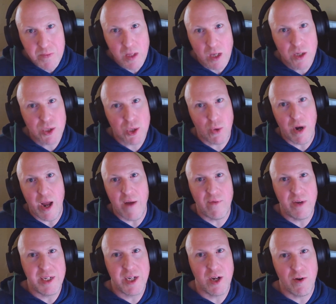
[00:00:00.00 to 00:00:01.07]
So at
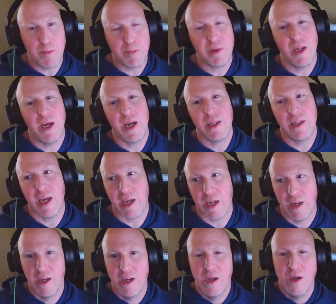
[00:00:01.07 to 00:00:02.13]
every tier of play,
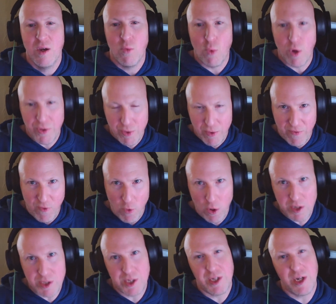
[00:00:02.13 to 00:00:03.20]
like 1 through
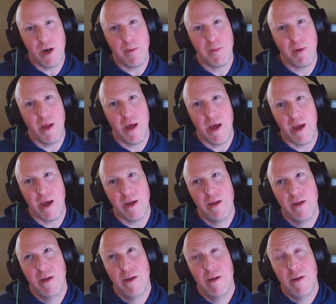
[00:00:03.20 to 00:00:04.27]
4 is a tier of play,
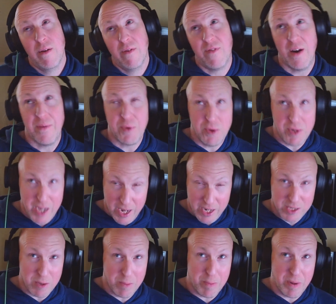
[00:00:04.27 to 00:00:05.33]
5 through 10
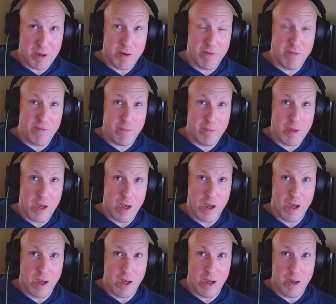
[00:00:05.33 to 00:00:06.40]
is
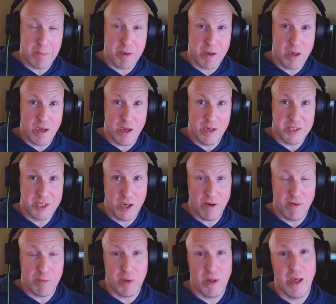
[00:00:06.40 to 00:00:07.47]
a tier
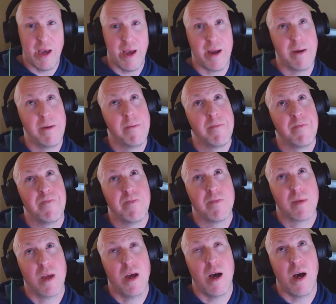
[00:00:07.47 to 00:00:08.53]
of play,
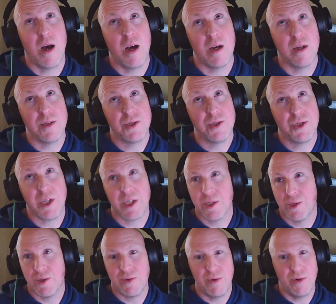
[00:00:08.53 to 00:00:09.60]

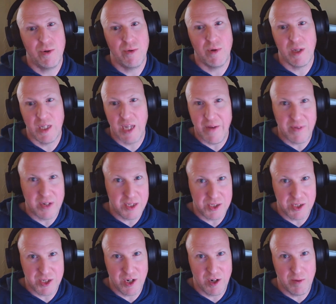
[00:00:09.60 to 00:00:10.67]
6 through 11 is a
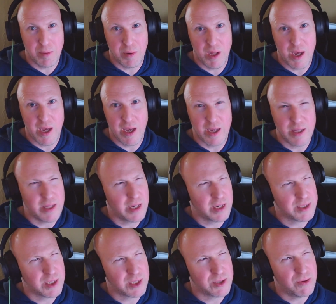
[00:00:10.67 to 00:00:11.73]
tier of play, I think
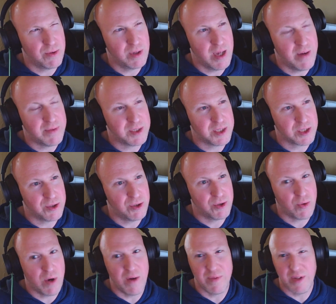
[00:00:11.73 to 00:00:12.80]
6 through 11, 6 through
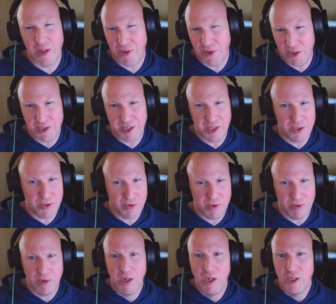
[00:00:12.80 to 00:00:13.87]
12, and then 13
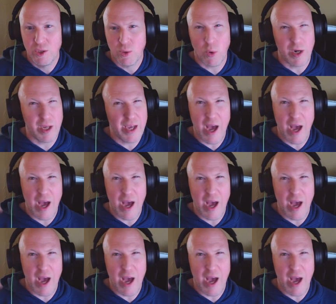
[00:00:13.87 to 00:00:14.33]
through 20.